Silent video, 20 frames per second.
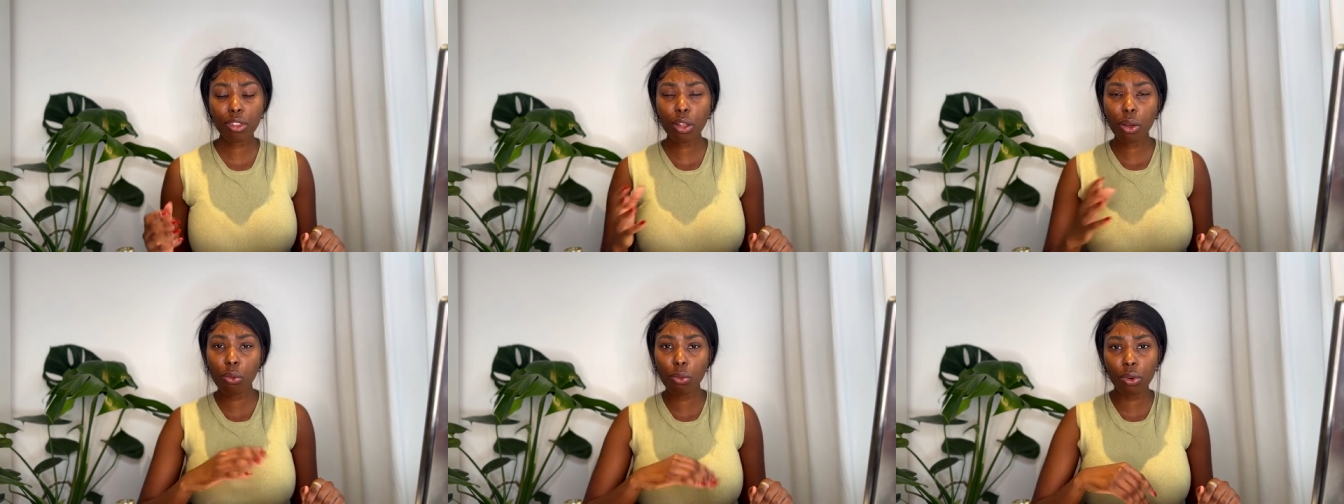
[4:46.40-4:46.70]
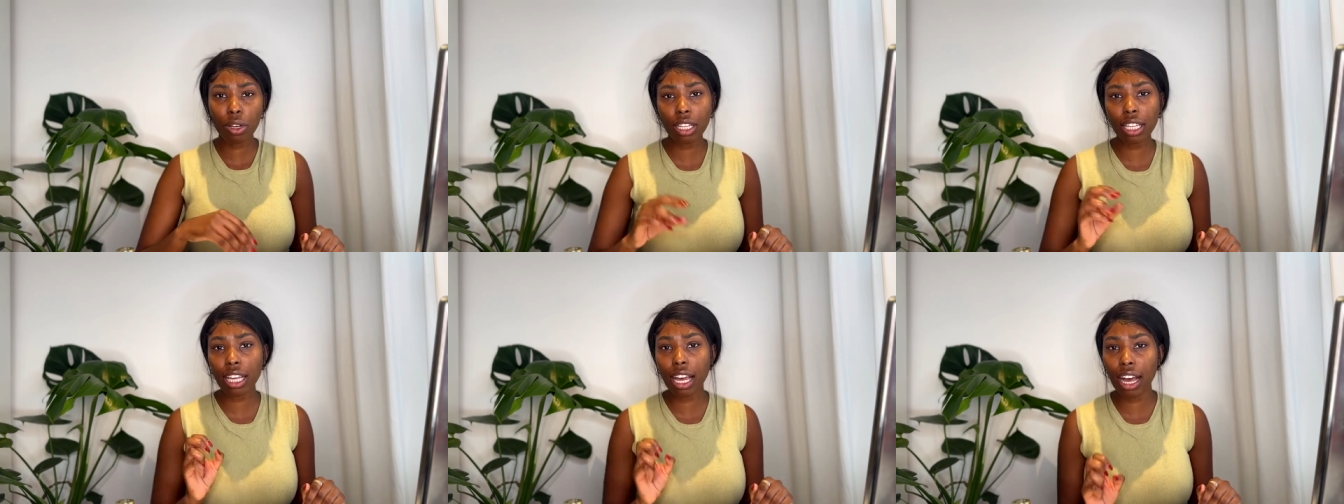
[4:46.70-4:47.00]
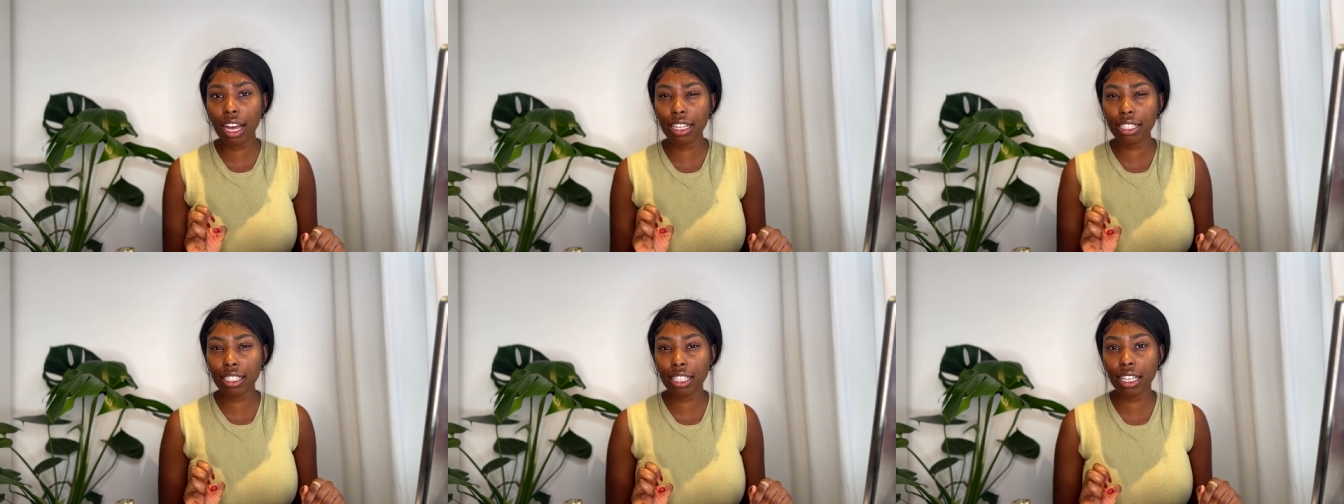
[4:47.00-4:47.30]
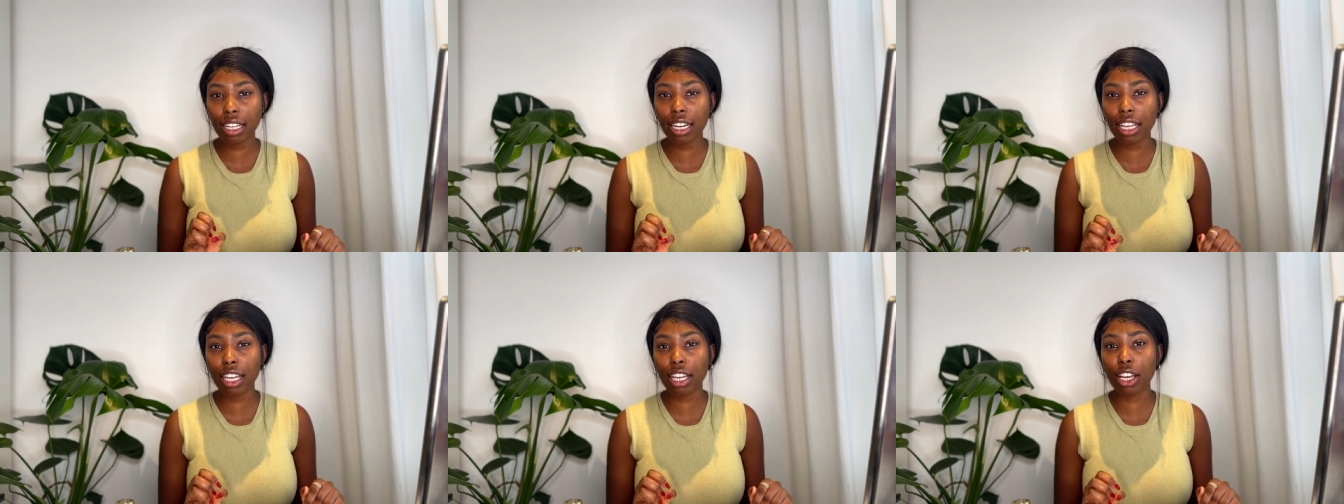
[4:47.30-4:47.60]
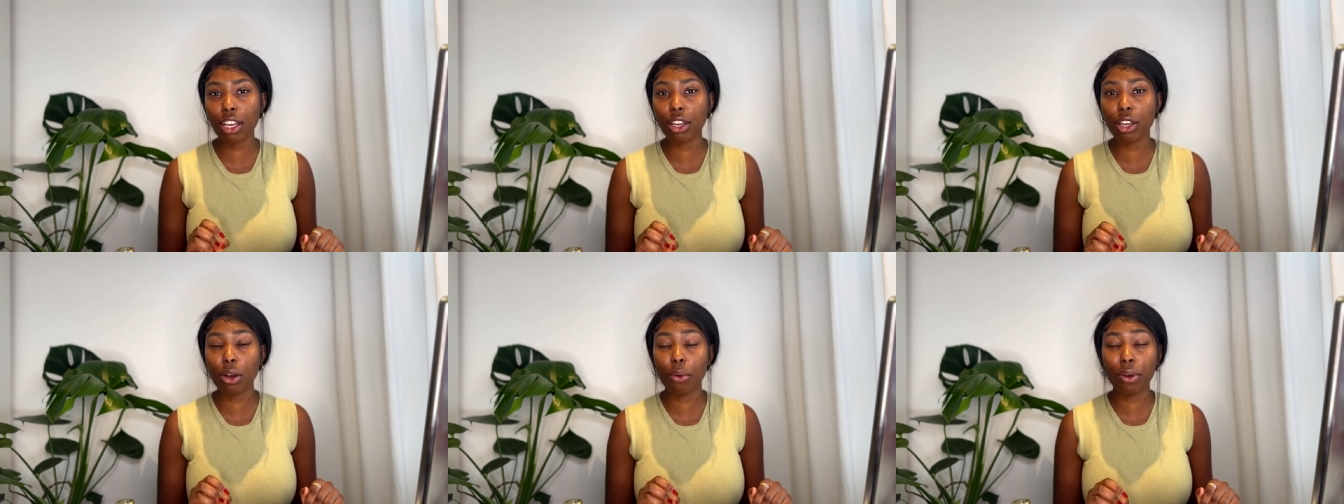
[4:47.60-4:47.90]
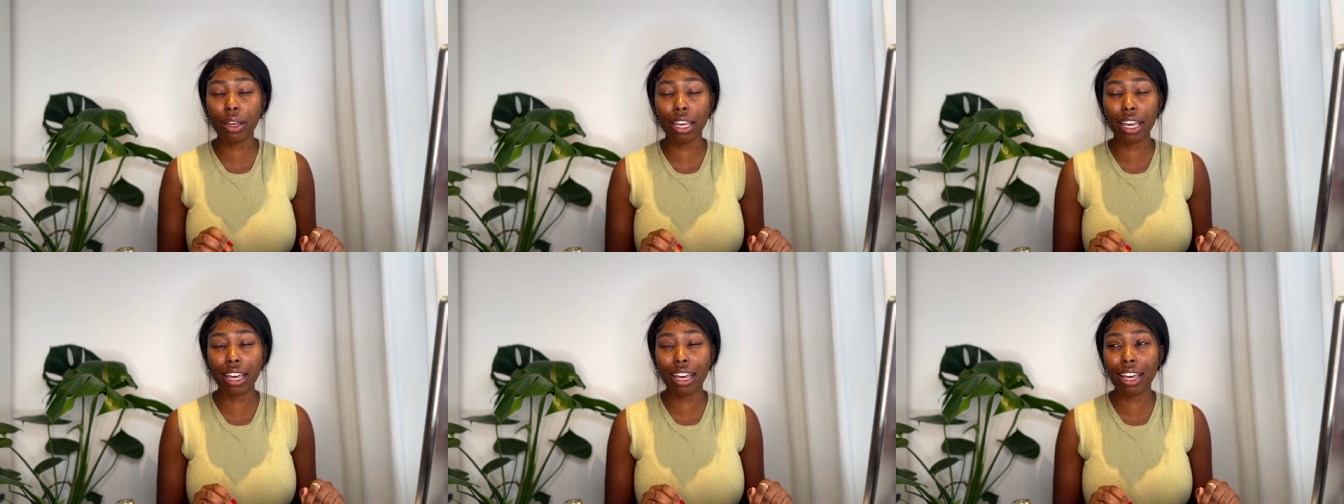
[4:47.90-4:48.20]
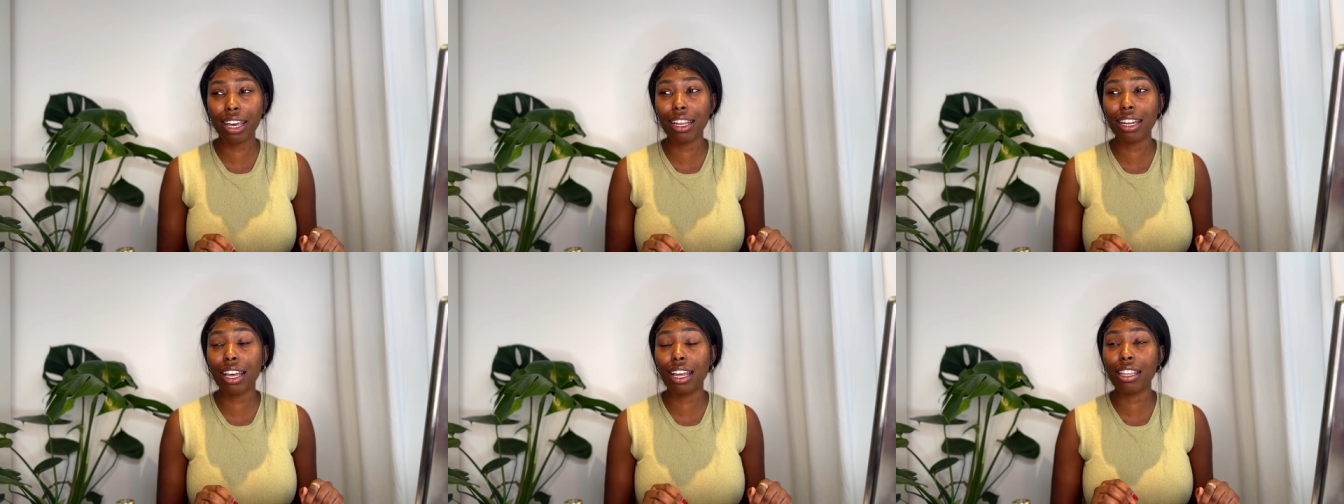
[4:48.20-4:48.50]
really isolating and going
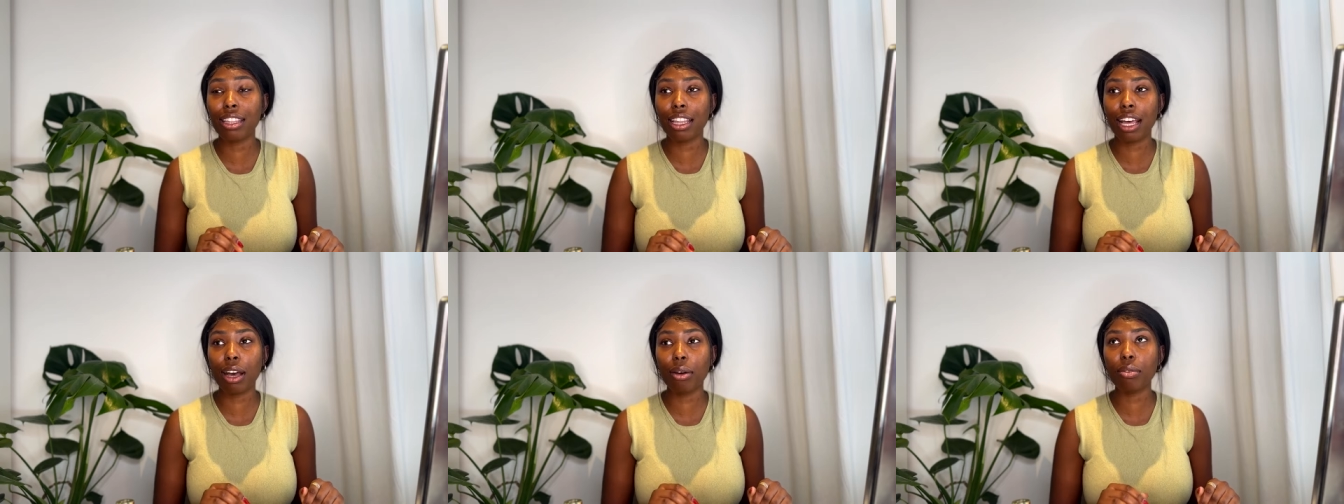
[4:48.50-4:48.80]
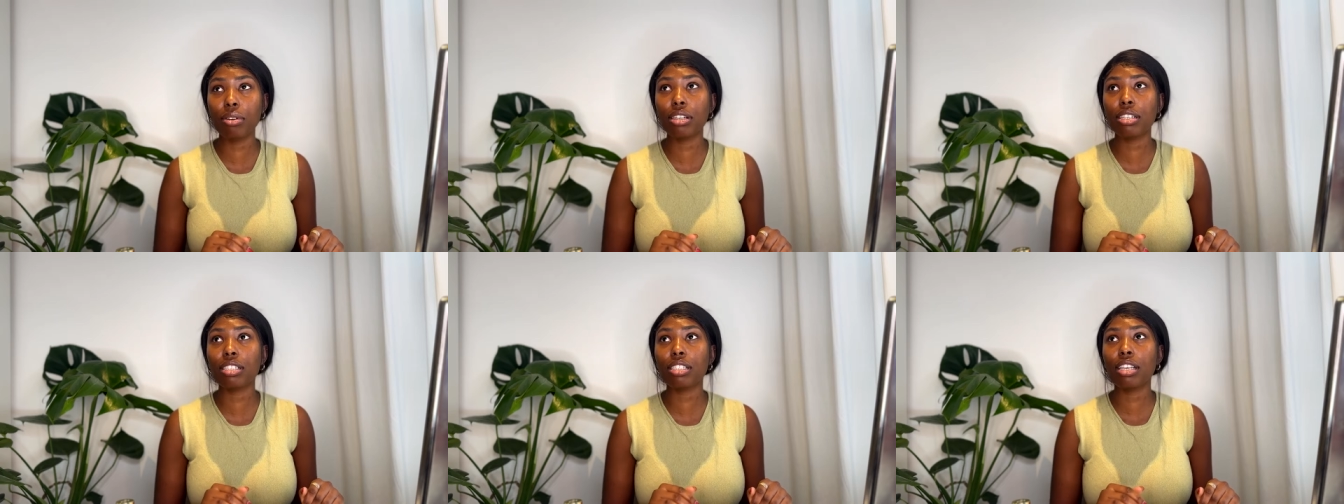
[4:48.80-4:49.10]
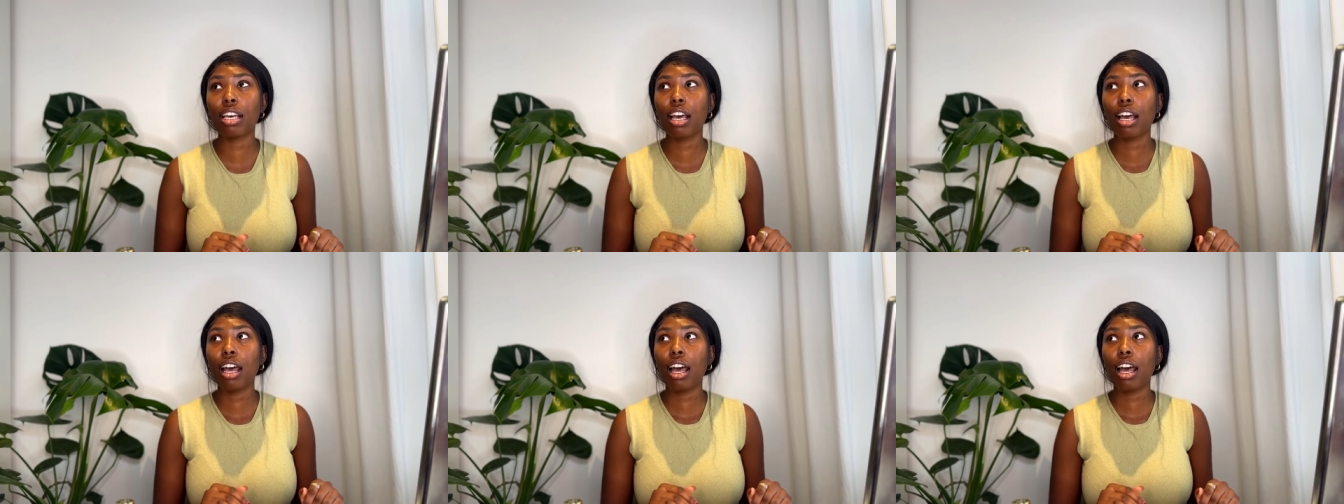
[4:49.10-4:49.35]
in and that was